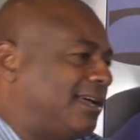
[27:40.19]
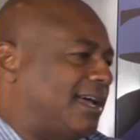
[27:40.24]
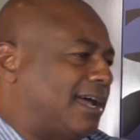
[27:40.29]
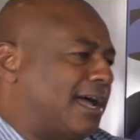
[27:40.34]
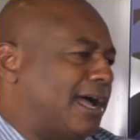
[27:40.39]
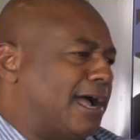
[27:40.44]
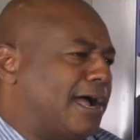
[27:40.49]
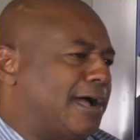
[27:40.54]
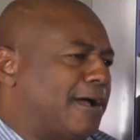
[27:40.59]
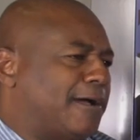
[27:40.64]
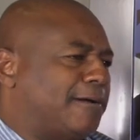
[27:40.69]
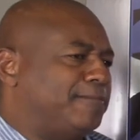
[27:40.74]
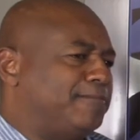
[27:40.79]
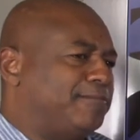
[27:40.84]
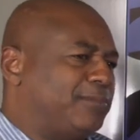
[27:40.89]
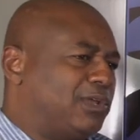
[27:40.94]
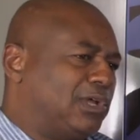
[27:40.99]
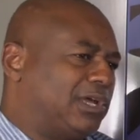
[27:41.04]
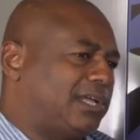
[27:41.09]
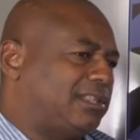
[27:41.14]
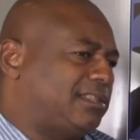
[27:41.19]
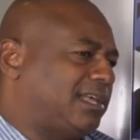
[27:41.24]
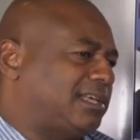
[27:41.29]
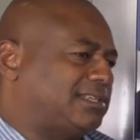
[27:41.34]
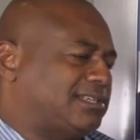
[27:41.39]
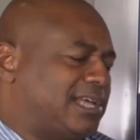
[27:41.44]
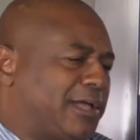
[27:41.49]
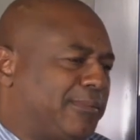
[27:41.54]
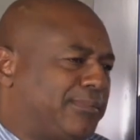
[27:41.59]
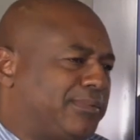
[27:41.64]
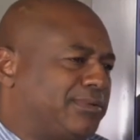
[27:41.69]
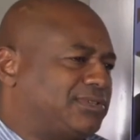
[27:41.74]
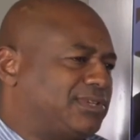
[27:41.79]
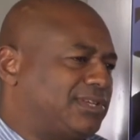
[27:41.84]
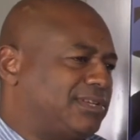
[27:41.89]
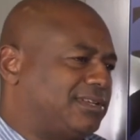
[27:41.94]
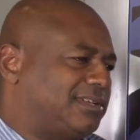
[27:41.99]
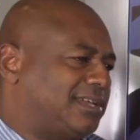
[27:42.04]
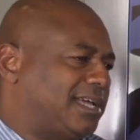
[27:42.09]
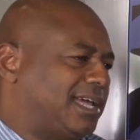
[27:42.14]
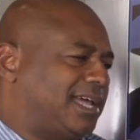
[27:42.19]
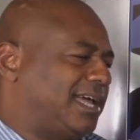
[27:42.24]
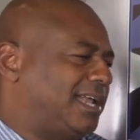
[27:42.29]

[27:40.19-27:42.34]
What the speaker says: You look at the examples, and